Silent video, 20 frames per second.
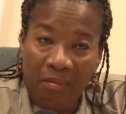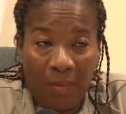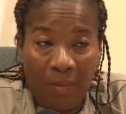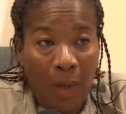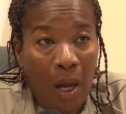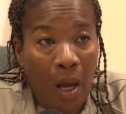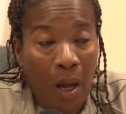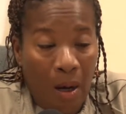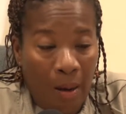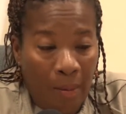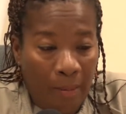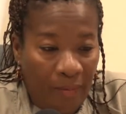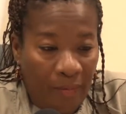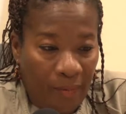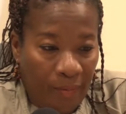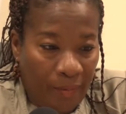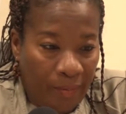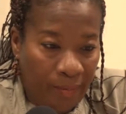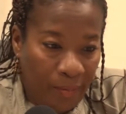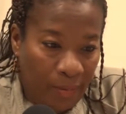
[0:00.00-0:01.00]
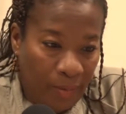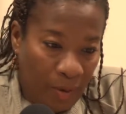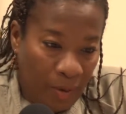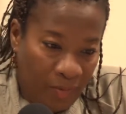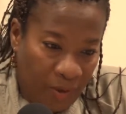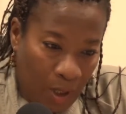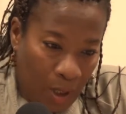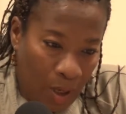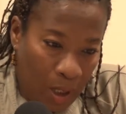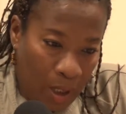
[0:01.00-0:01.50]
arm of the
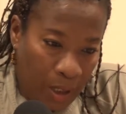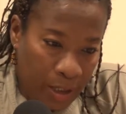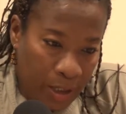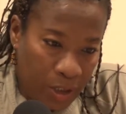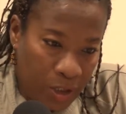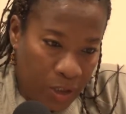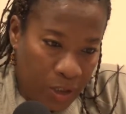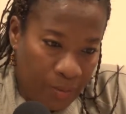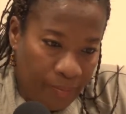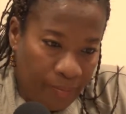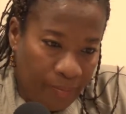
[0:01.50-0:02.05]
college.